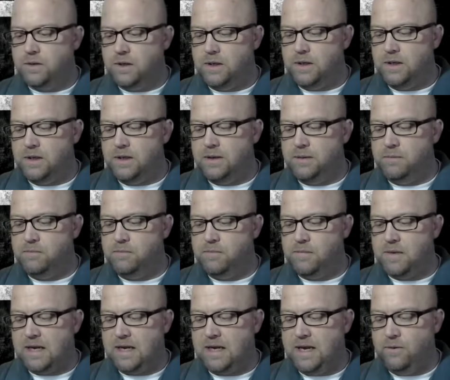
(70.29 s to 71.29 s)

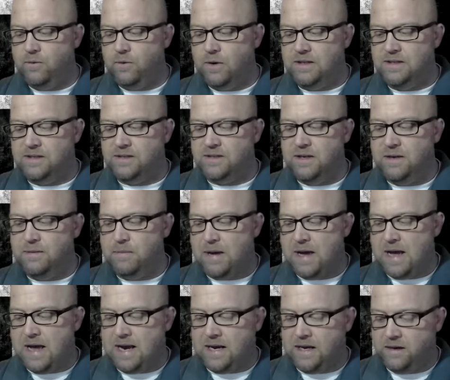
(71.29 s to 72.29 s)
I can't wait to see him
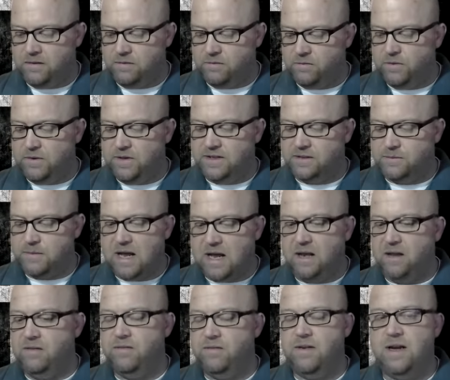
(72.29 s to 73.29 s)
back with a
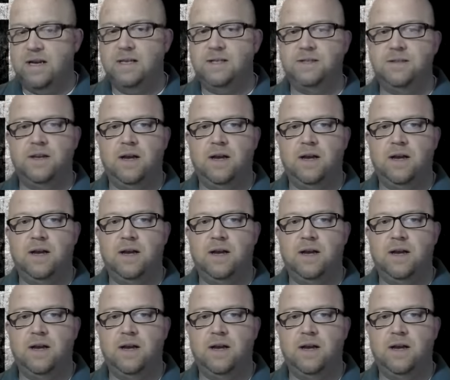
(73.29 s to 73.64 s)
smiling face.